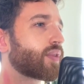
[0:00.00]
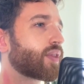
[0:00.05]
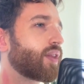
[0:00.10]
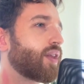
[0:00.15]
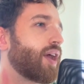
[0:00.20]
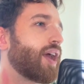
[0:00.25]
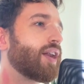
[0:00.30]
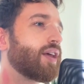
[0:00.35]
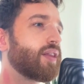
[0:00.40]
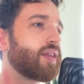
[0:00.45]

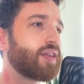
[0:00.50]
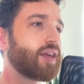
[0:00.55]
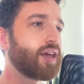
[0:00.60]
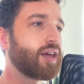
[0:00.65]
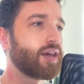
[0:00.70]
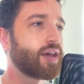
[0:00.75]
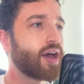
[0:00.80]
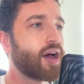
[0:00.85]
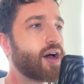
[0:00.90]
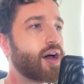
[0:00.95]

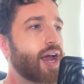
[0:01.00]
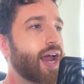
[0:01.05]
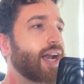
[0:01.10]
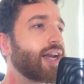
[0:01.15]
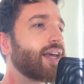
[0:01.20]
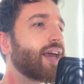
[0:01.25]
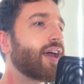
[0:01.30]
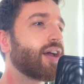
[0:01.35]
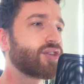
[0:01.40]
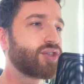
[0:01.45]

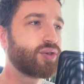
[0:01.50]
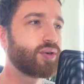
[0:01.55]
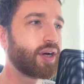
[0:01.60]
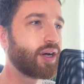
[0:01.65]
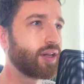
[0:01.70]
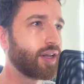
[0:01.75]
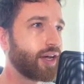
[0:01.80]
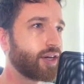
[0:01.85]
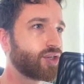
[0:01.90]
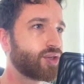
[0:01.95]
Any
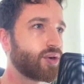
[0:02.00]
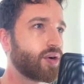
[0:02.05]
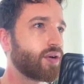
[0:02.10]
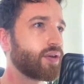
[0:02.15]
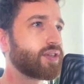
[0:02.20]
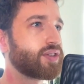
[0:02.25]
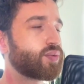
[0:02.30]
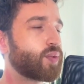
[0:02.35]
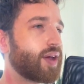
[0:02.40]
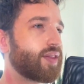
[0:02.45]
extra
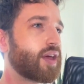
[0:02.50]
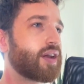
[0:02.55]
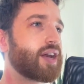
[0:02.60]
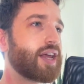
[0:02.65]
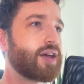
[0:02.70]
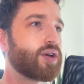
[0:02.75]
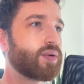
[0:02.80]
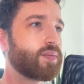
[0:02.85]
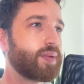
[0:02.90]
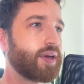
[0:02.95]
electrons, whether
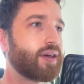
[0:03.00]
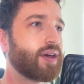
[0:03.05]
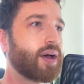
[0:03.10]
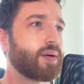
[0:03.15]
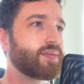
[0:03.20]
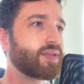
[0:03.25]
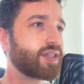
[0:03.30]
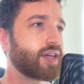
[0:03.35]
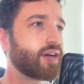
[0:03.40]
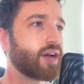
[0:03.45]
neon
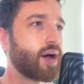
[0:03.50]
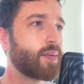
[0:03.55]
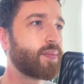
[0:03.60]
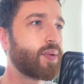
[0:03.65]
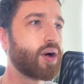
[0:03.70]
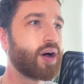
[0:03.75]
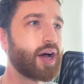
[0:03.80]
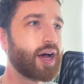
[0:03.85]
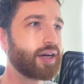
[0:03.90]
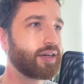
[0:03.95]
becomes
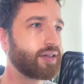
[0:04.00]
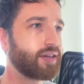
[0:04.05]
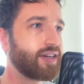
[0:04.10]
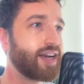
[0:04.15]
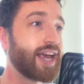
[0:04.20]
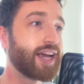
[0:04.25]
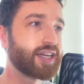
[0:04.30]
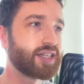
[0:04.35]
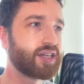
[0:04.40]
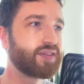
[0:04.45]
a
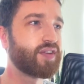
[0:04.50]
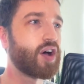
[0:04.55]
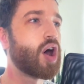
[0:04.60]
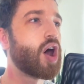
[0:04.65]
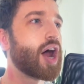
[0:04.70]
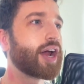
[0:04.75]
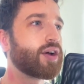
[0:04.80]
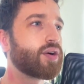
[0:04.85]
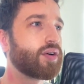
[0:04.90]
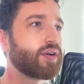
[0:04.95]
negative
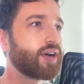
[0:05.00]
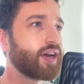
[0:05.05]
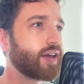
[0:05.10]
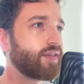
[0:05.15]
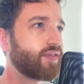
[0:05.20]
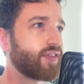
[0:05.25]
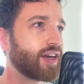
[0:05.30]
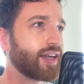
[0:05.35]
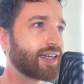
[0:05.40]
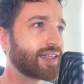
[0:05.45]
ion
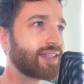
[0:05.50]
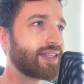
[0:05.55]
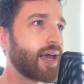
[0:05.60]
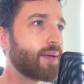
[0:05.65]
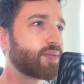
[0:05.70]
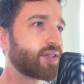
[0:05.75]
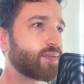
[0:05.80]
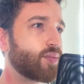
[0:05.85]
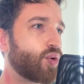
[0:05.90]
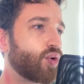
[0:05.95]
if it
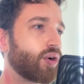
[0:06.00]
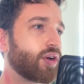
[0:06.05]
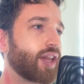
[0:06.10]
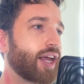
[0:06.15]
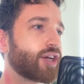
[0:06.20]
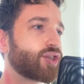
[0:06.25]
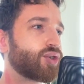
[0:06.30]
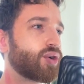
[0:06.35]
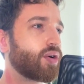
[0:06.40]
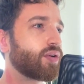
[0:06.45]
accepts more
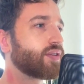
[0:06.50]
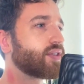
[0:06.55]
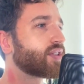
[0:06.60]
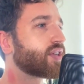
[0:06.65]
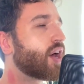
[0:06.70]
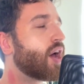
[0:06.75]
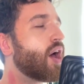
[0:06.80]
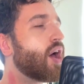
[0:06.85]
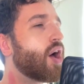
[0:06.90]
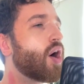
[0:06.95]

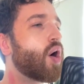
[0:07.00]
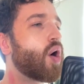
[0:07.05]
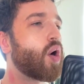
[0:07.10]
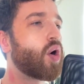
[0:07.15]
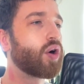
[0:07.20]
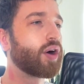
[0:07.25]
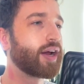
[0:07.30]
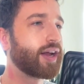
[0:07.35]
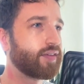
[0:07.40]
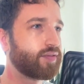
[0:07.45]
electrons,
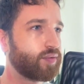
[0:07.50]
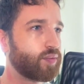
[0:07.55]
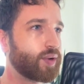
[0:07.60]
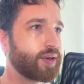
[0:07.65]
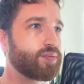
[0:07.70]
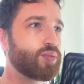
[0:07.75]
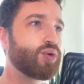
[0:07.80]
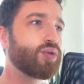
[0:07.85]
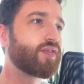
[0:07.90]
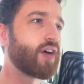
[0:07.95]
or if
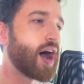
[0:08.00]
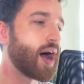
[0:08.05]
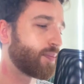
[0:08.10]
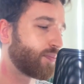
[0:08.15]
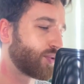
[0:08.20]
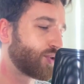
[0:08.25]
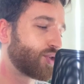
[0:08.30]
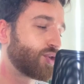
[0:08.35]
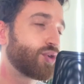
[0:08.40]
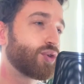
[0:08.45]
we move
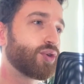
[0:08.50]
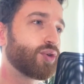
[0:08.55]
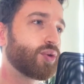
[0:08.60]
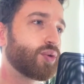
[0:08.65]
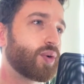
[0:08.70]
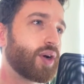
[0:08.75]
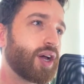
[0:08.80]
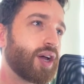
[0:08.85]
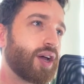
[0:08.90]
up to